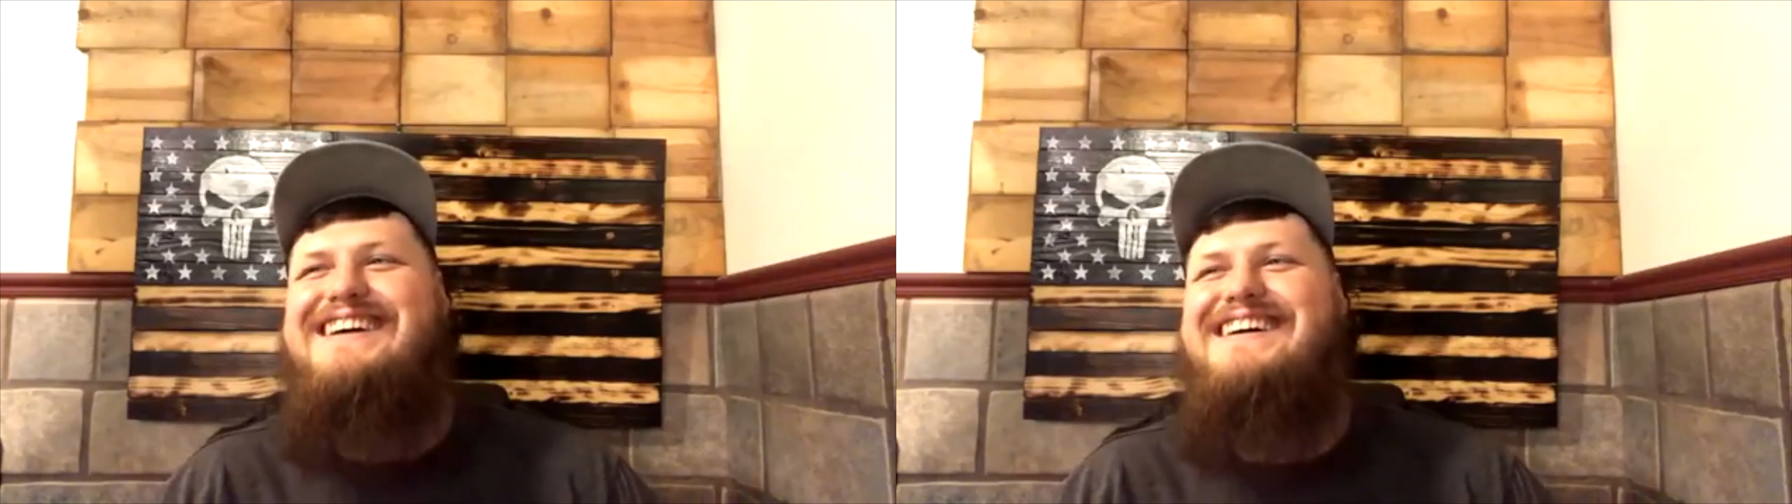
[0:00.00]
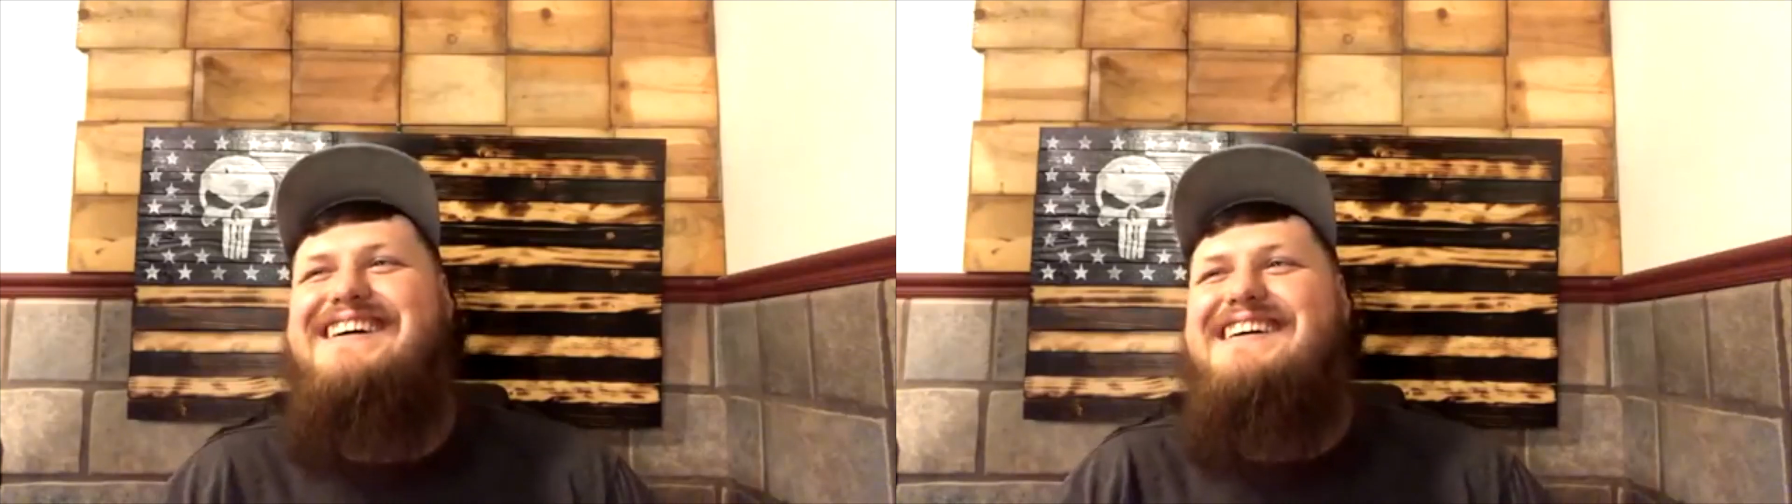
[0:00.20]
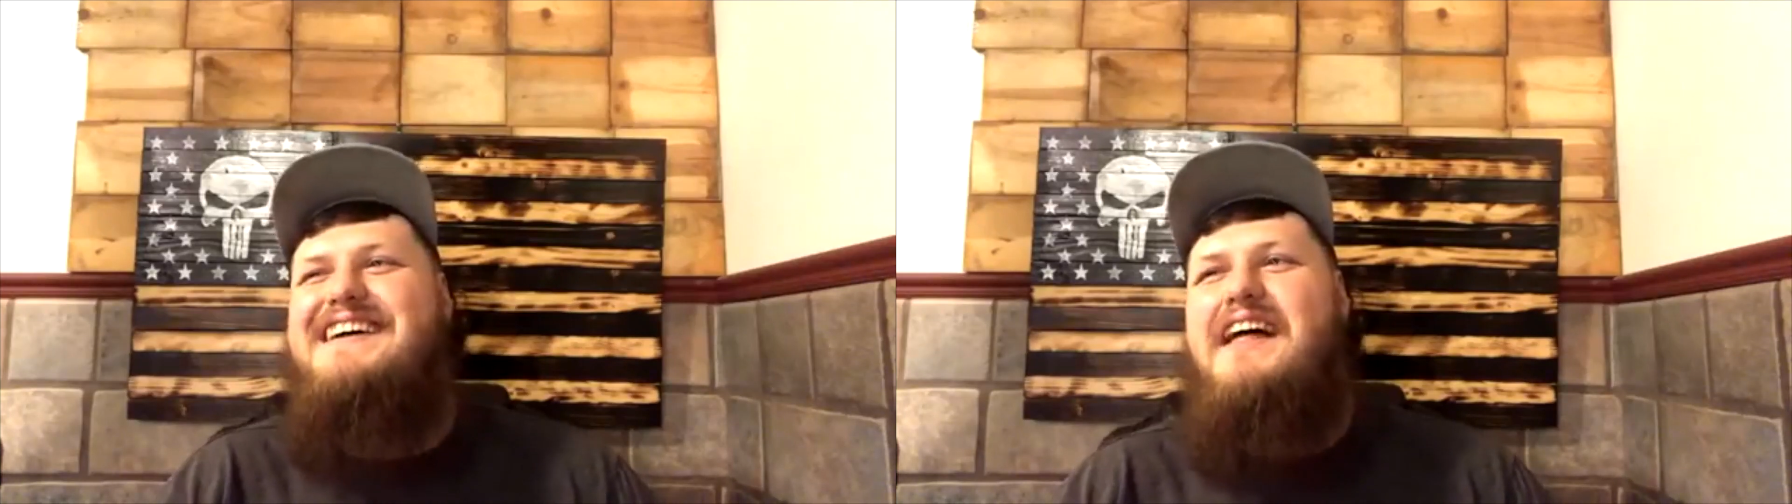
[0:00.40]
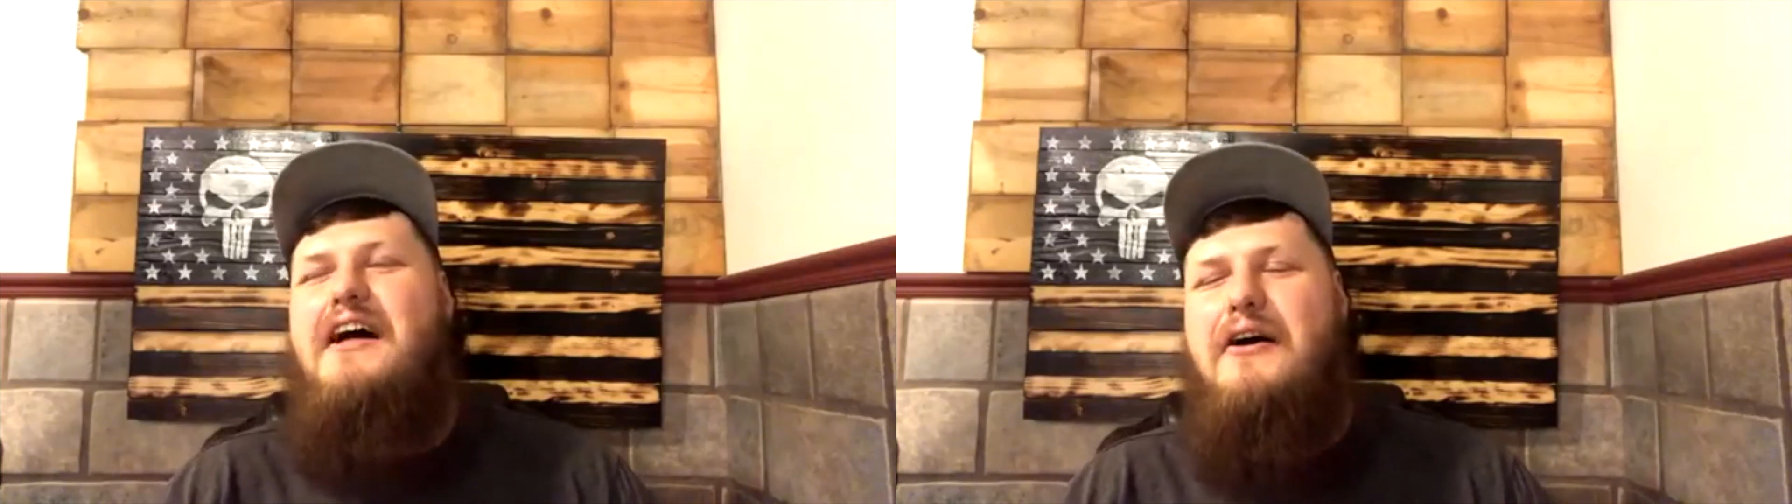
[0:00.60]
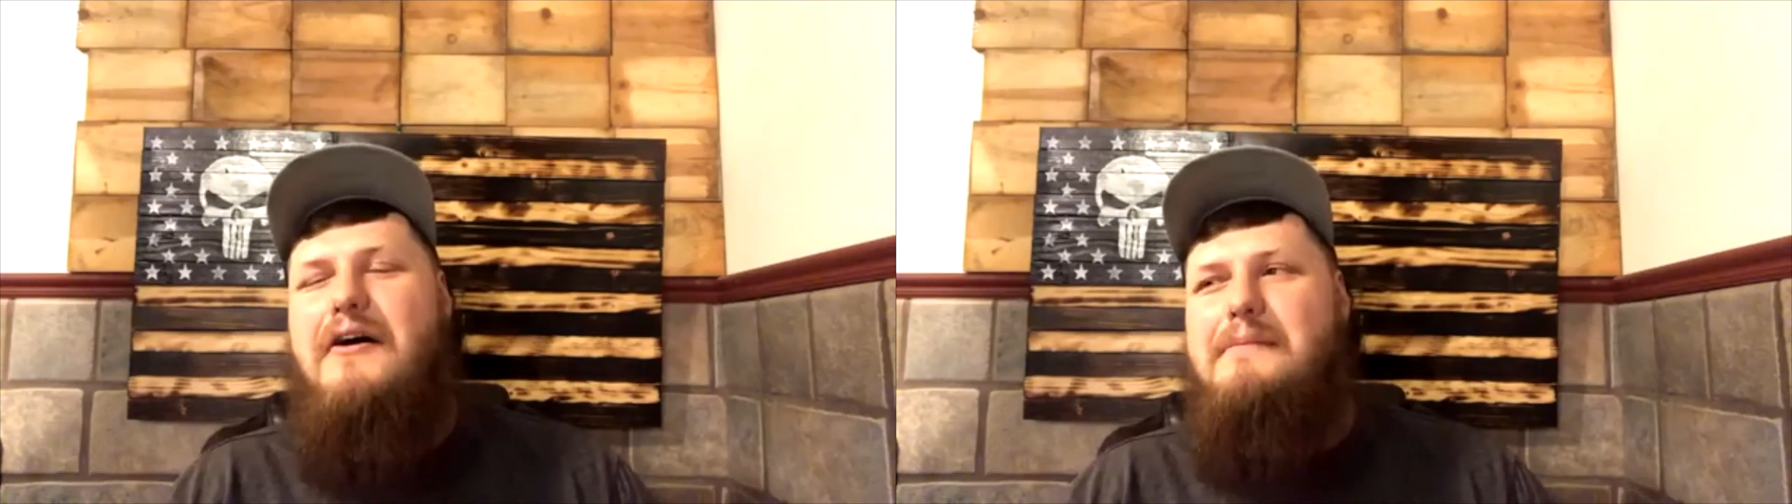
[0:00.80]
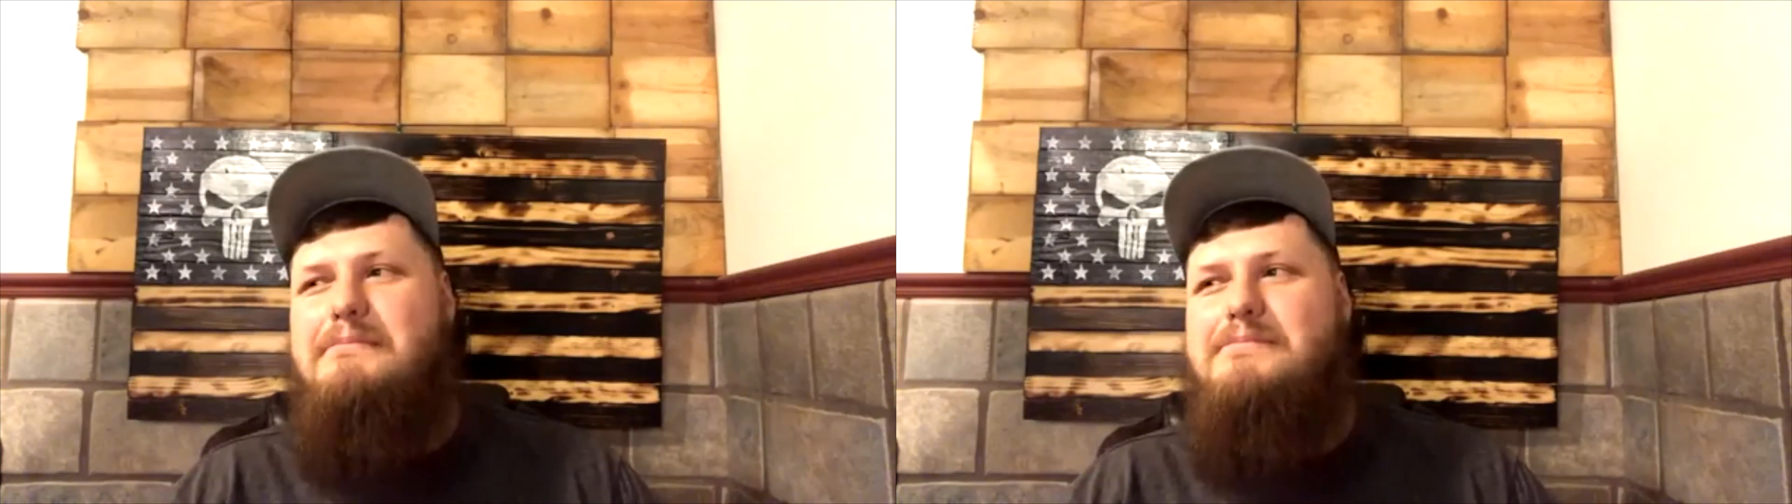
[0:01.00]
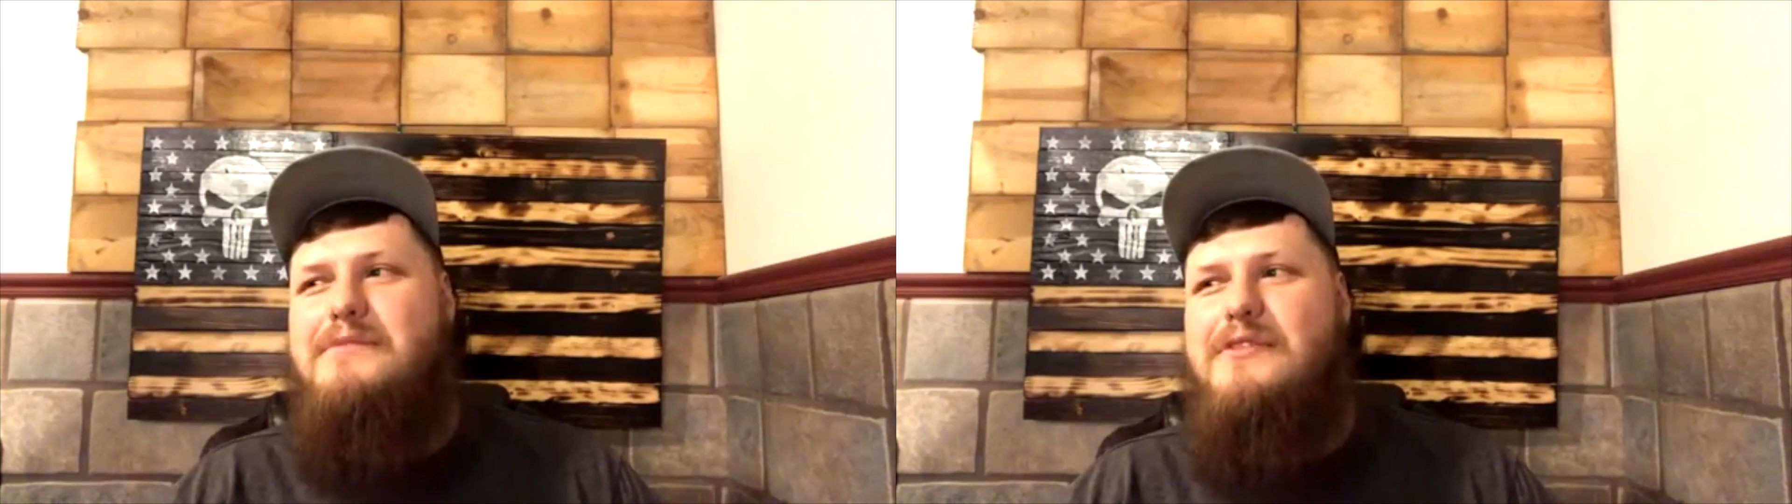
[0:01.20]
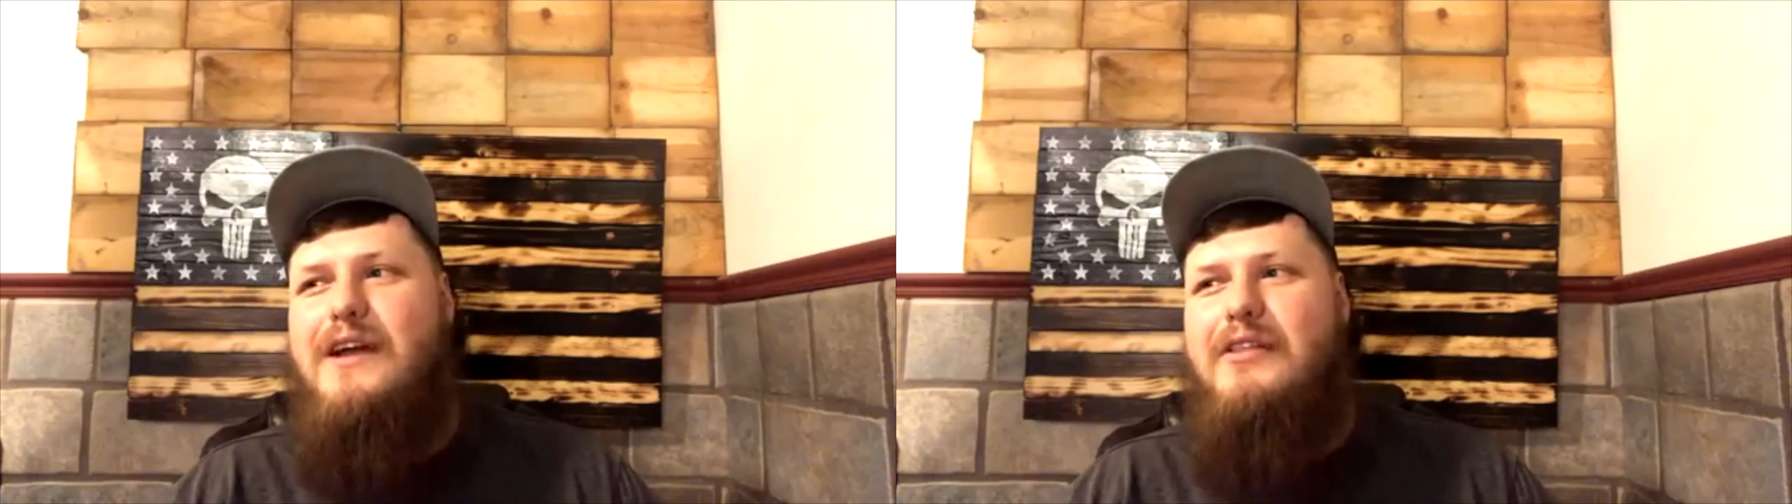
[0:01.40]
to.
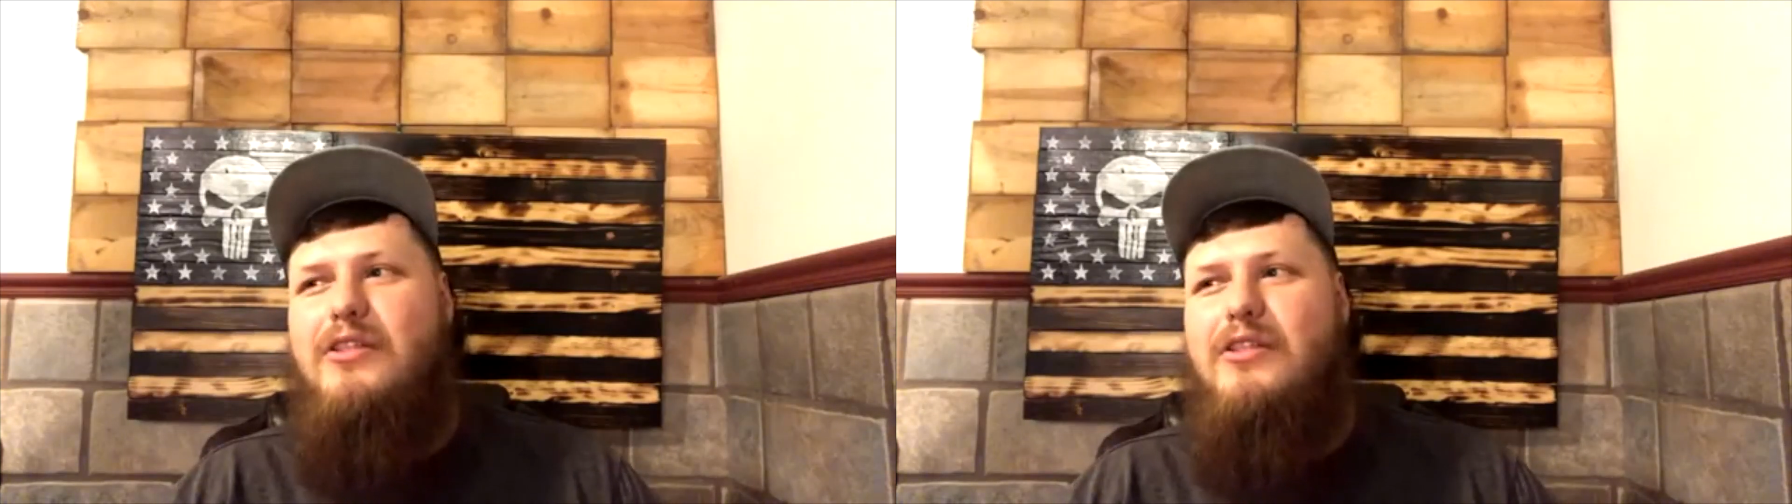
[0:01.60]
I